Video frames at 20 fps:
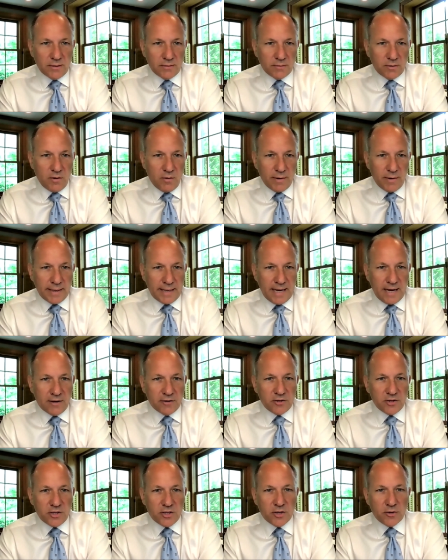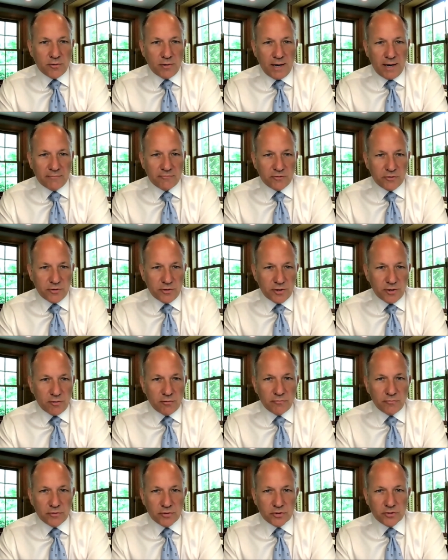going out year after year,
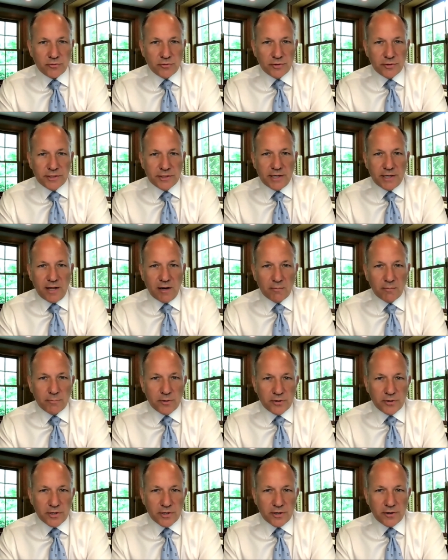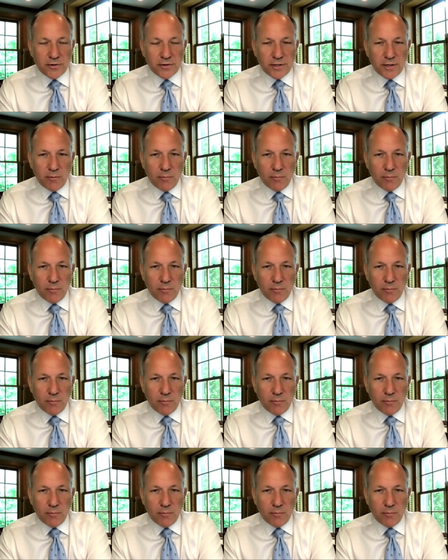over $1 trillion per year.